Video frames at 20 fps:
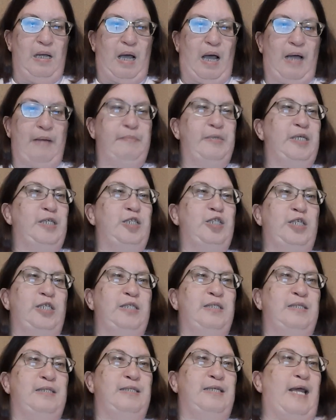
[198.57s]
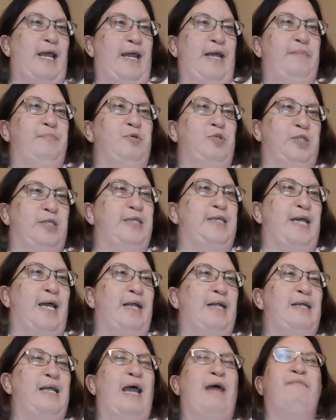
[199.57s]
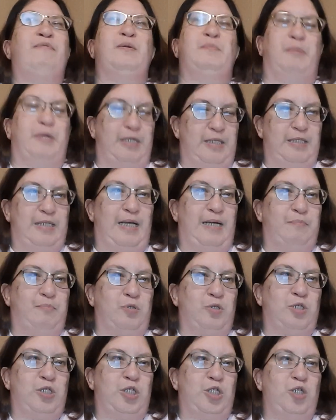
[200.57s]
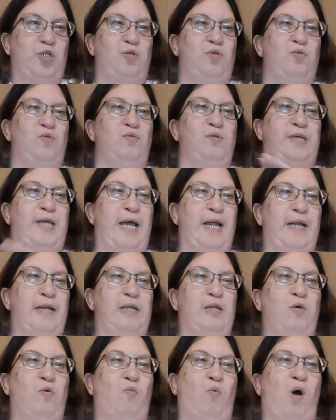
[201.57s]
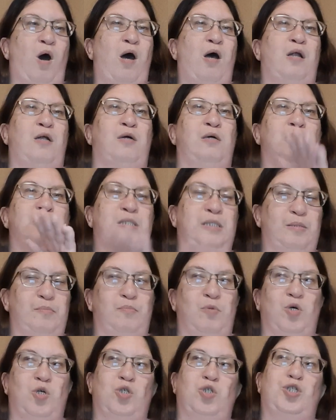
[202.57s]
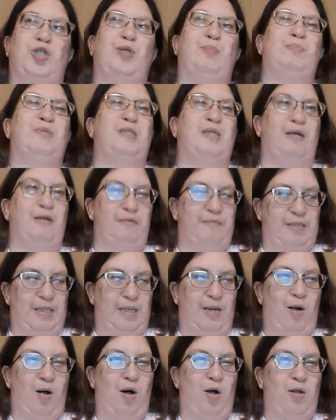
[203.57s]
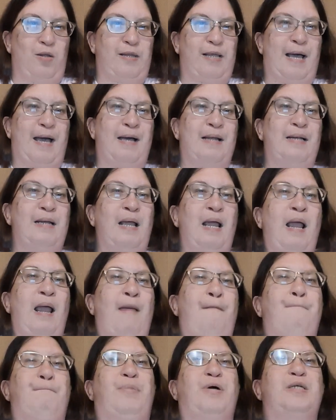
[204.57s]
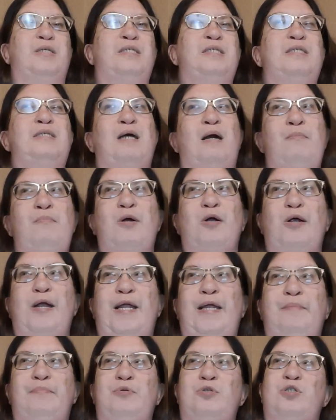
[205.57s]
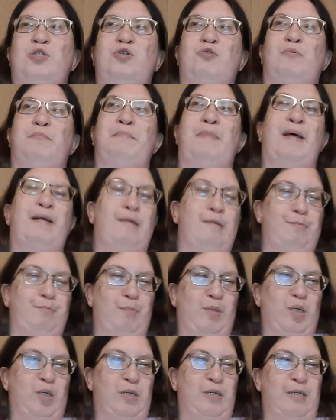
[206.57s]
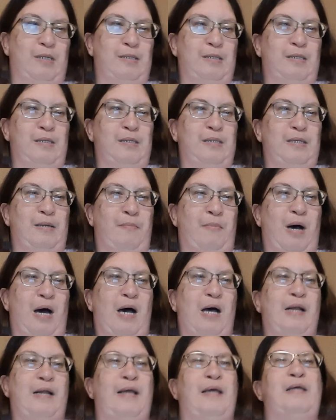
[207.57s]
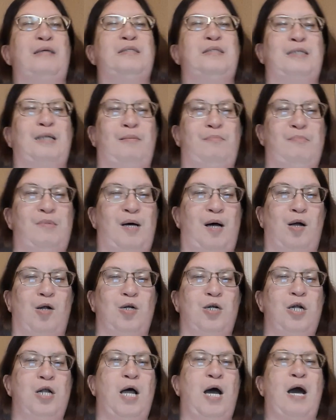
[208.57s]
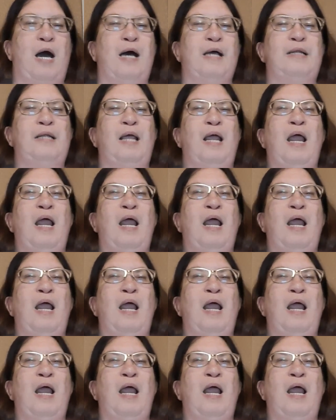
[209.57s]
I mean, everybody's able to get in the water, submerge themselves, and all that. But some are able to remember the mnemonic, some are not.